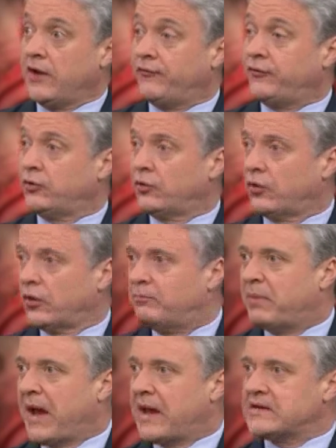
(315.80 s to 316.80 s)
If your
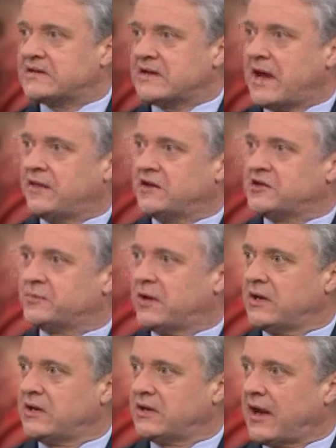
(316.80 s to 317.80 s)
bank debt that has
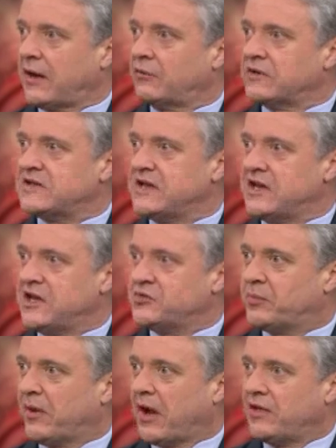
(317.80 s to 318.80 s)
been
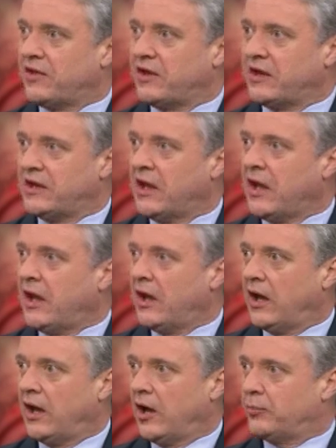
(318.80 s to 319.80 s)
guaranteed by the
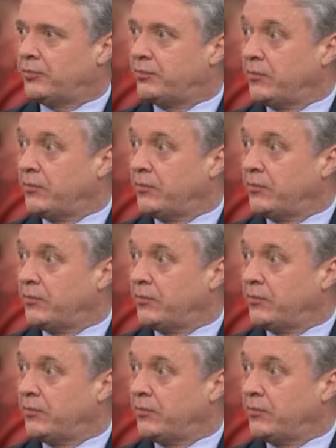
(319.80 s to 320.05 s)
uh,